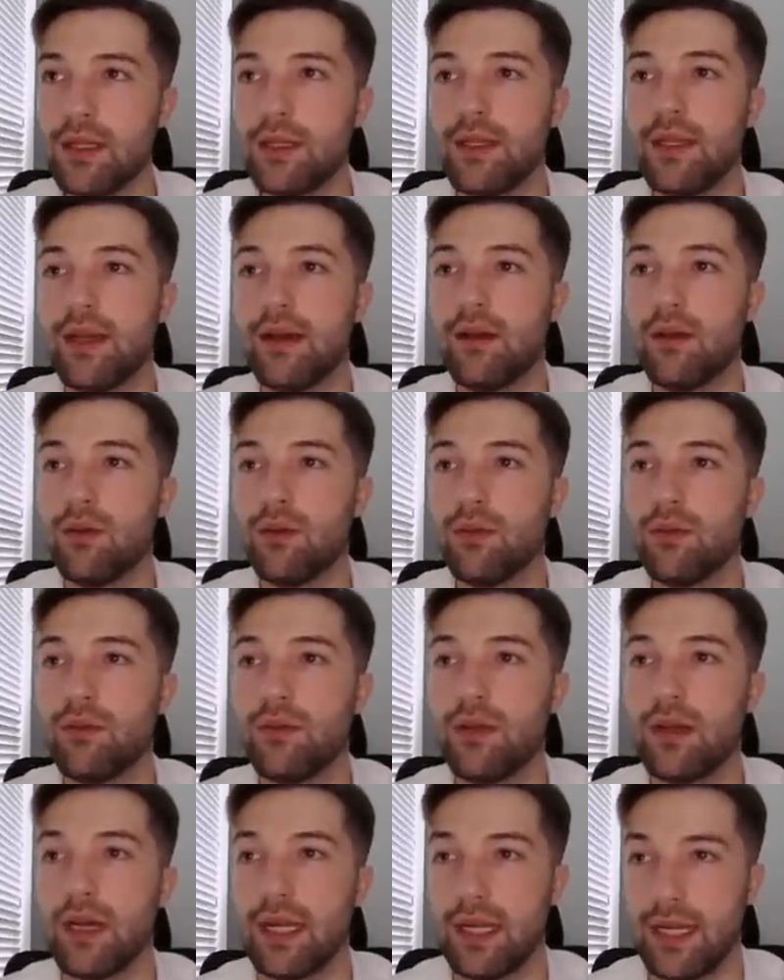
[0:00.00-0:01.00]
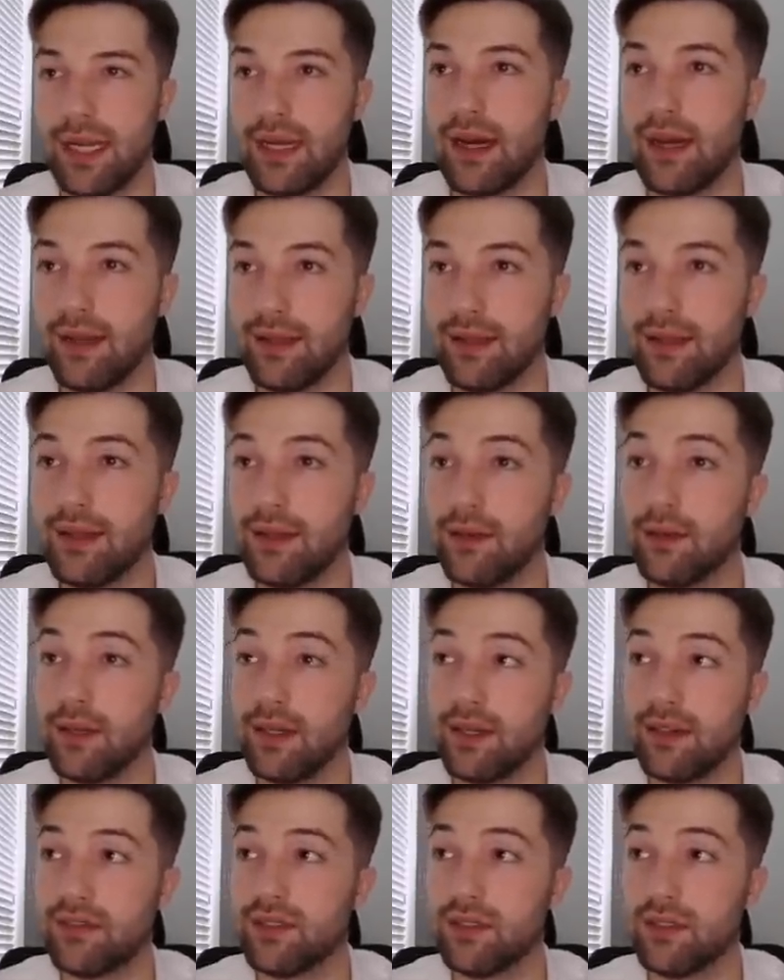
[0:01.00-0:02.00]
Now, again, I like
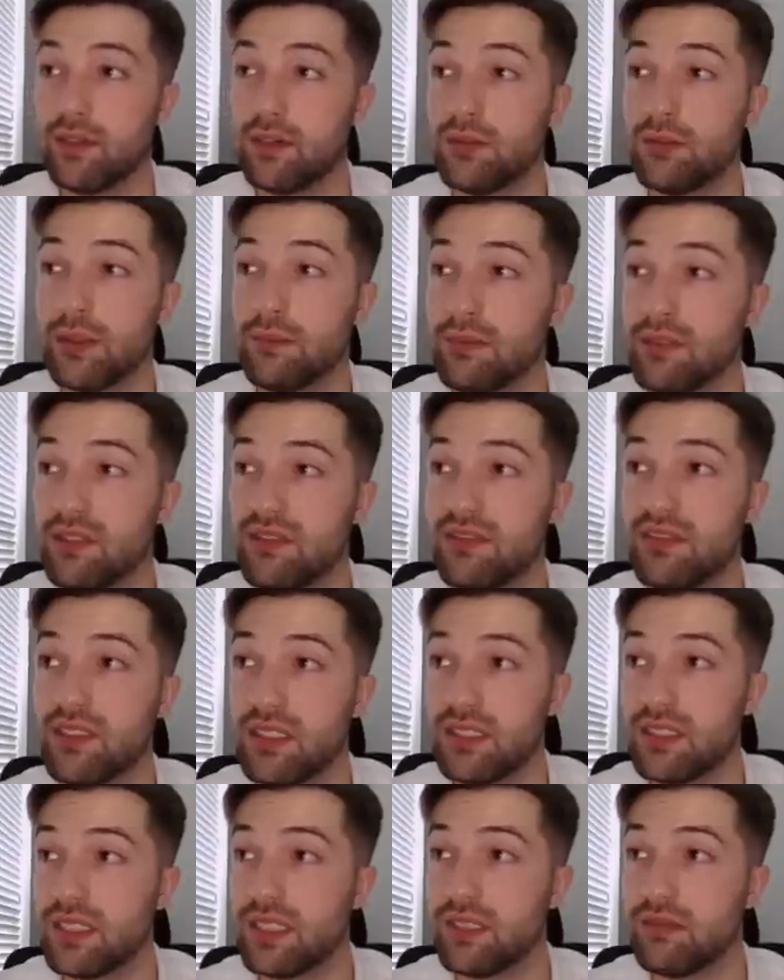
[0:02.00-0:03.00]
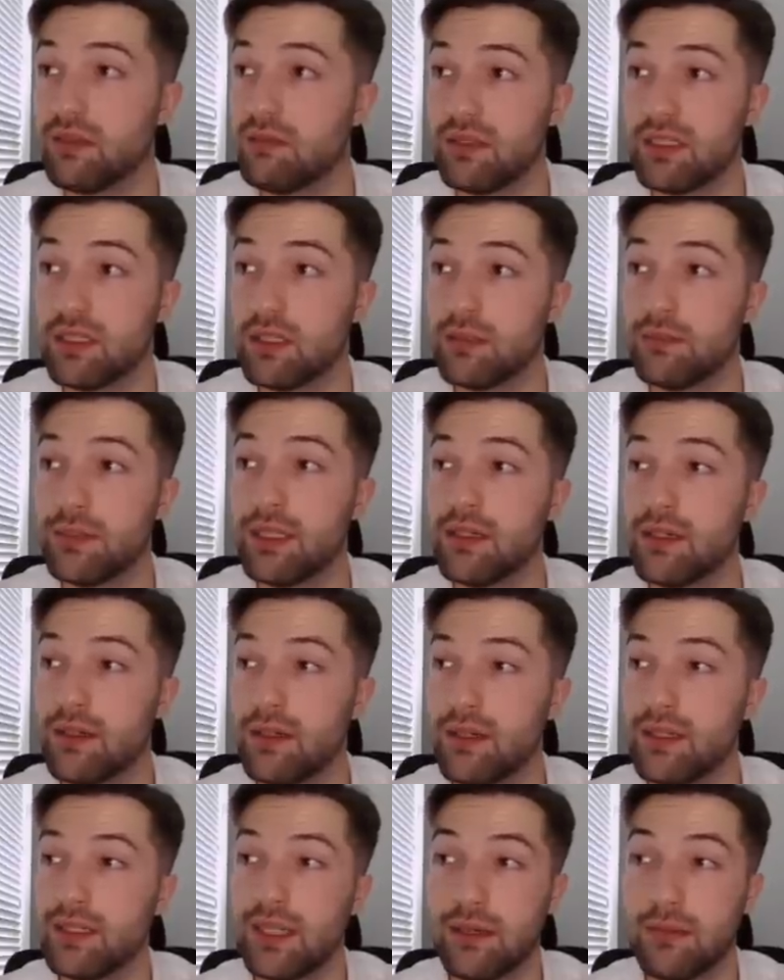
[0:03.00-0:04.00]
going after Luke Whipler for this team. I'm going to be
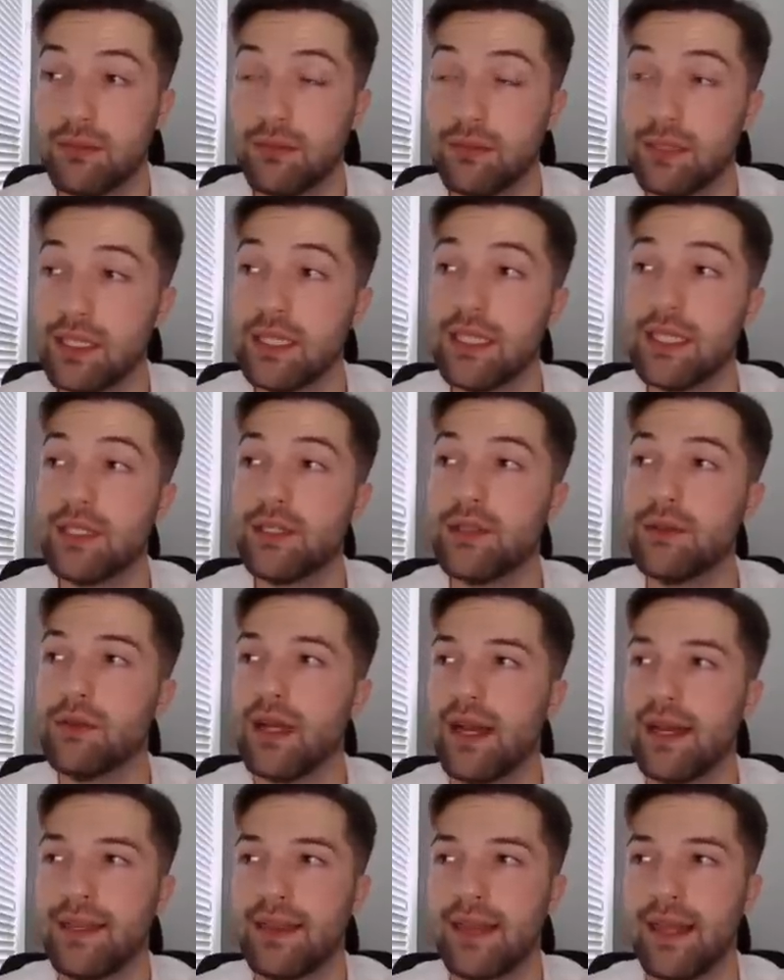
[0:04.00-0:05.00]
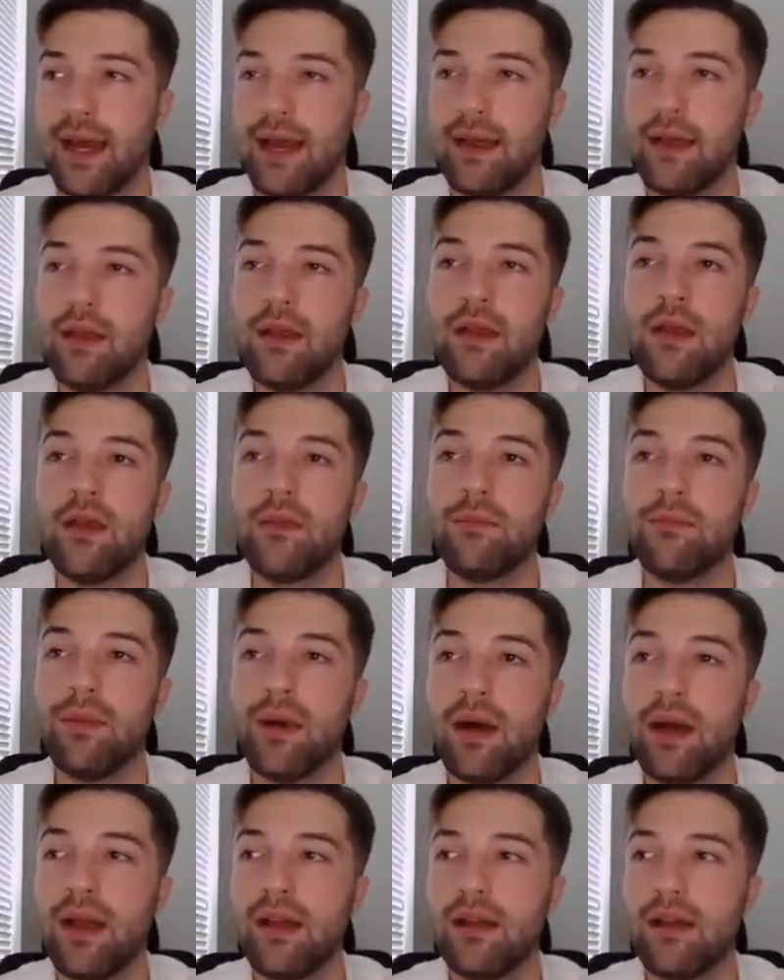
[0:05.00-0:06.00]
honest. I really do like that.
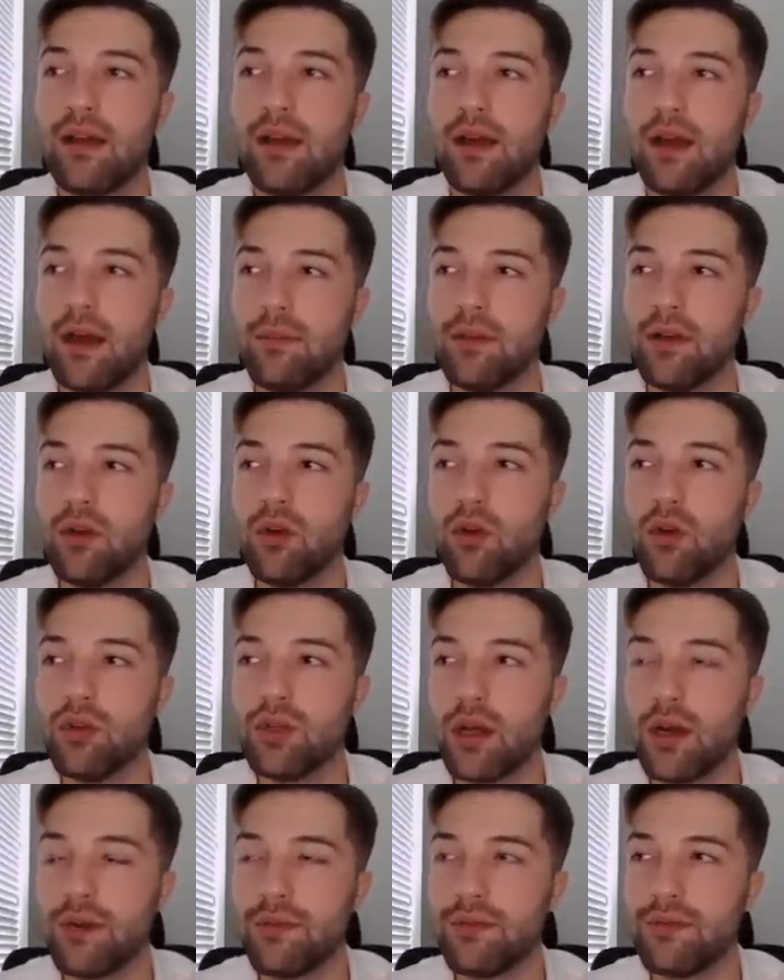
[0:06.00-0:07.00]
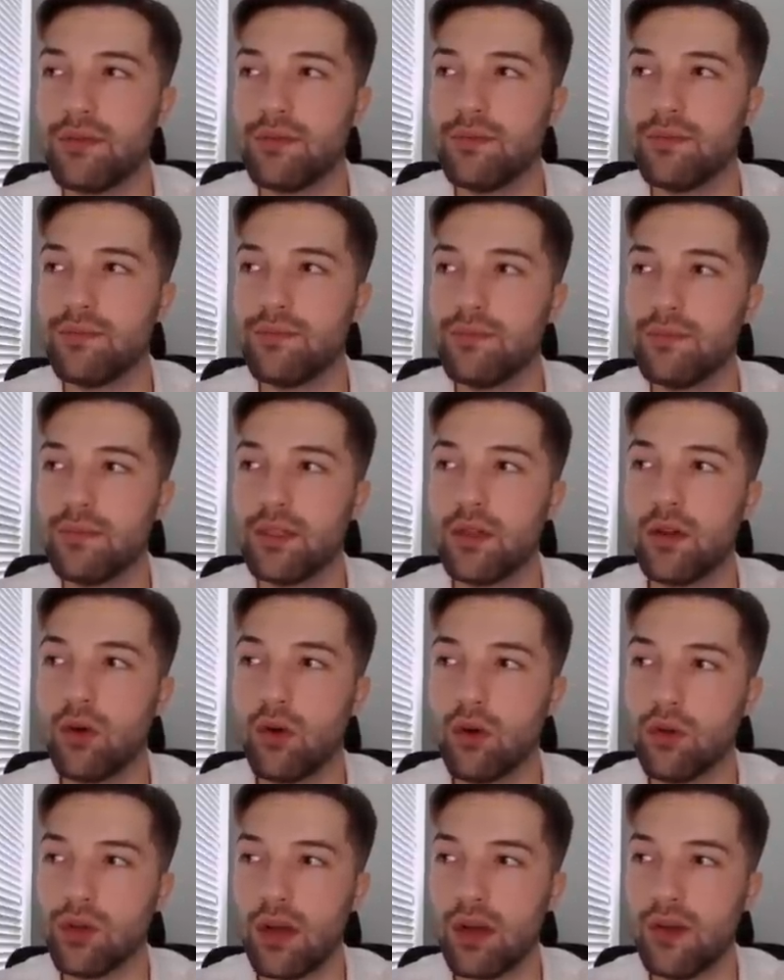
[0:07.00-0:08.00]
But I'm going to hold off. I'm going to hold